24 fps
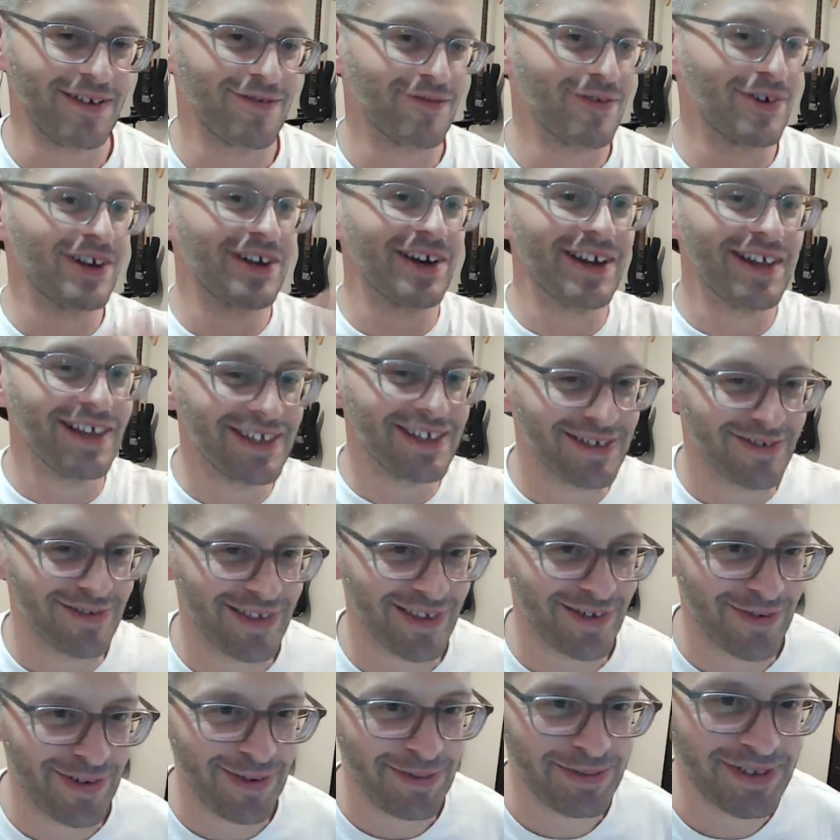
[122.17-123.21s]
regardless of whether
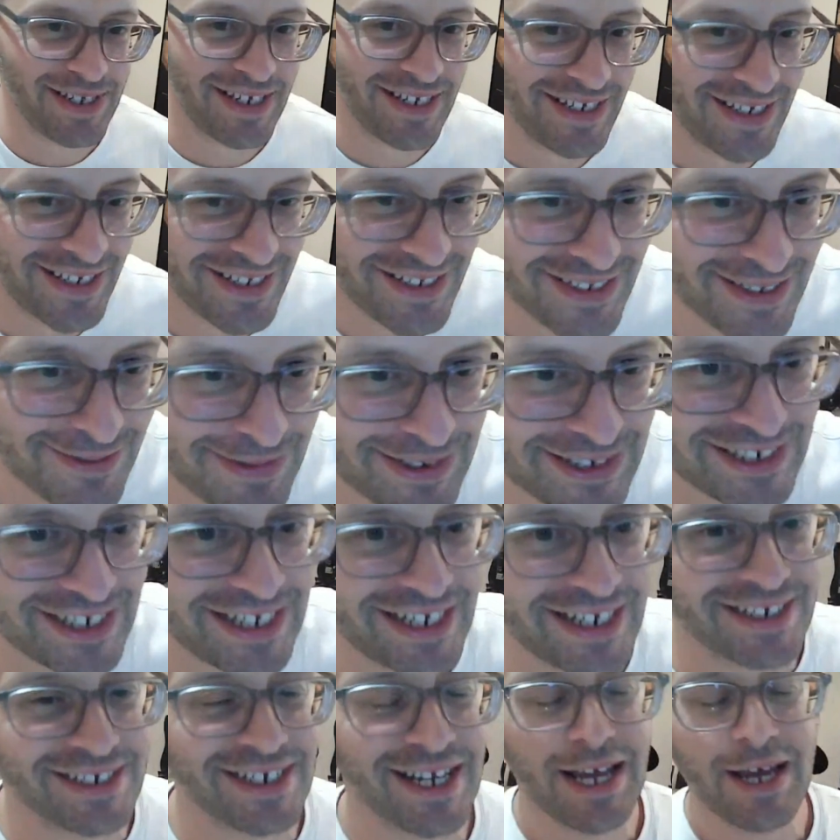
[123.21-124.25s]
the website needs to be
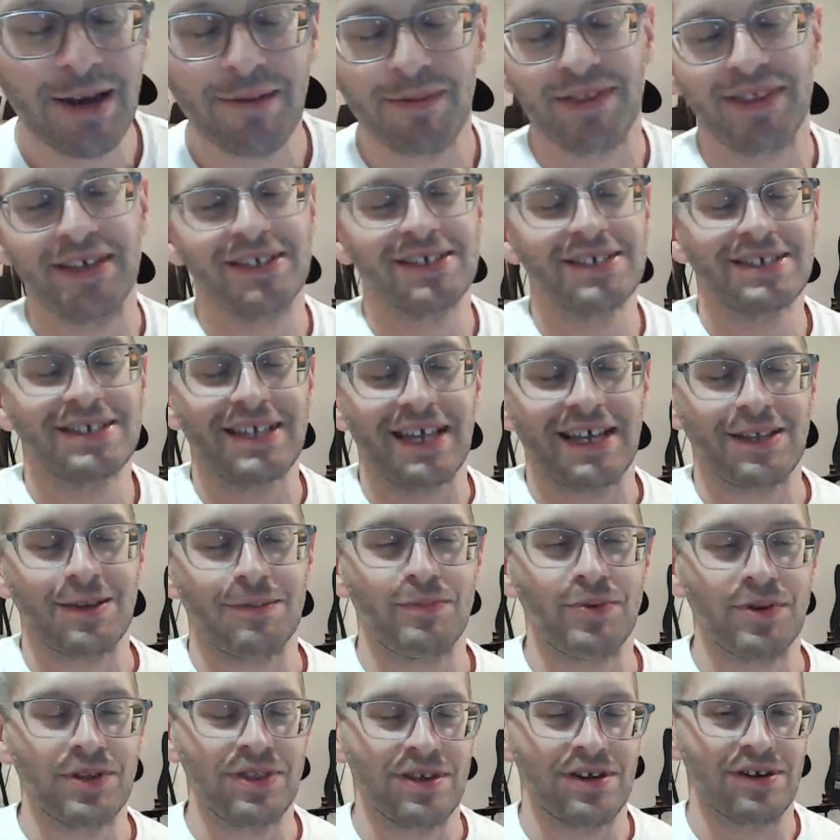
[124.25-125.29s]
changed. But they just like to
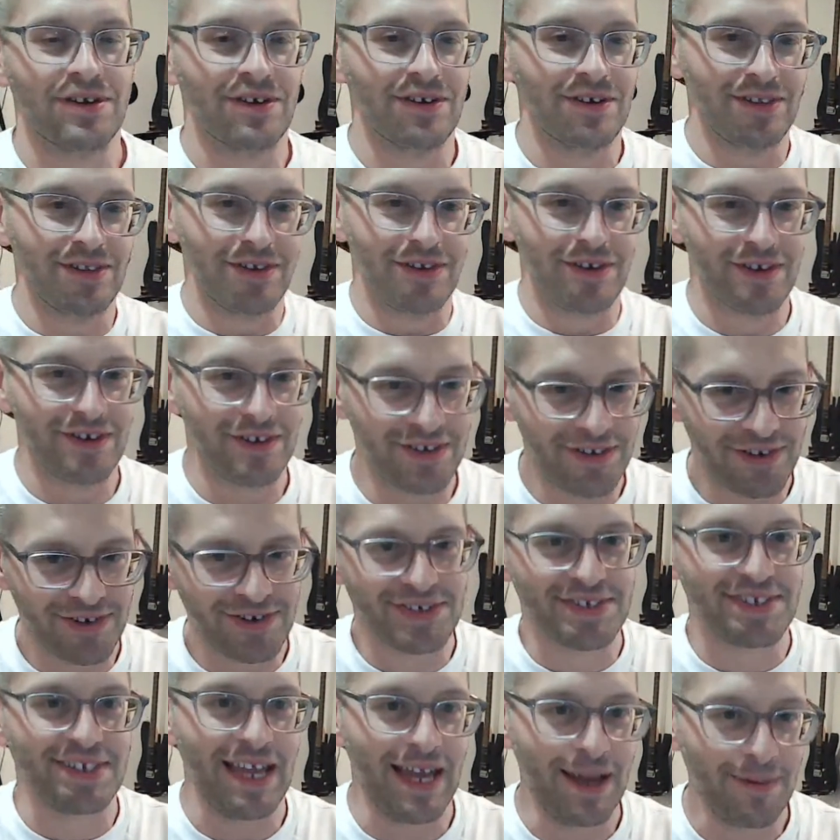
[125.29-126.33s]
put their
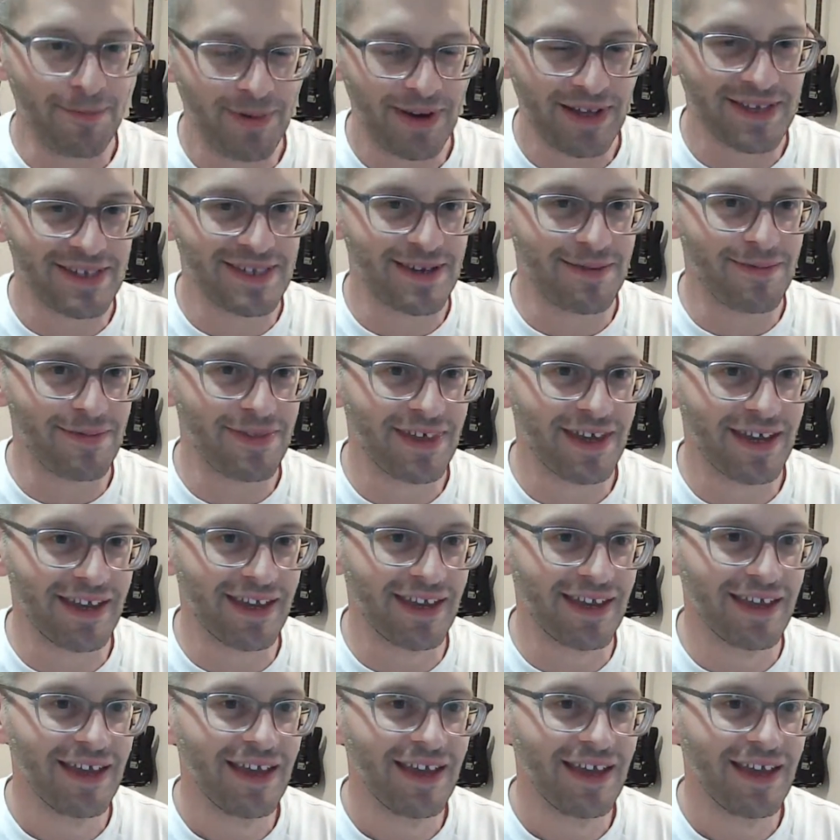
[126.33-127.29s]
stamp on something. Yeah.